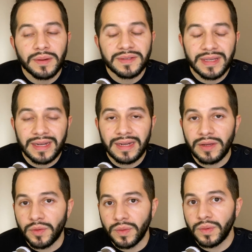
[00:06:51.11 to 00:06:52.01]
setting
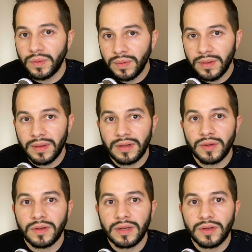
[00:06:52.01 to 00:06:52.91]
a rule that
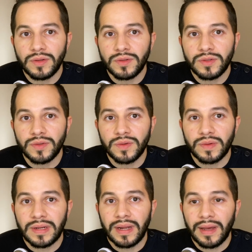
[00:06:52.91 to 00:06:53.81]
you can use to
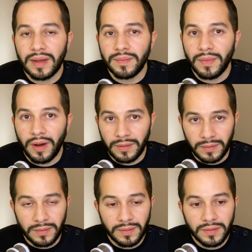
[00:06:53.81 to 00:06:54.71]
create like a
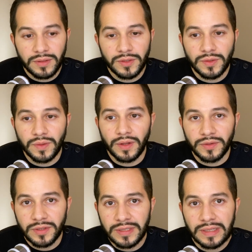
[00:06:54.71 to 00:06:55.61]
model to
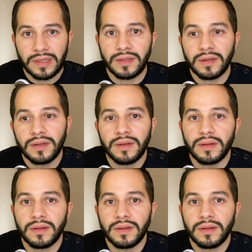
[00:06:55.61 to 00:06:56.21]
understand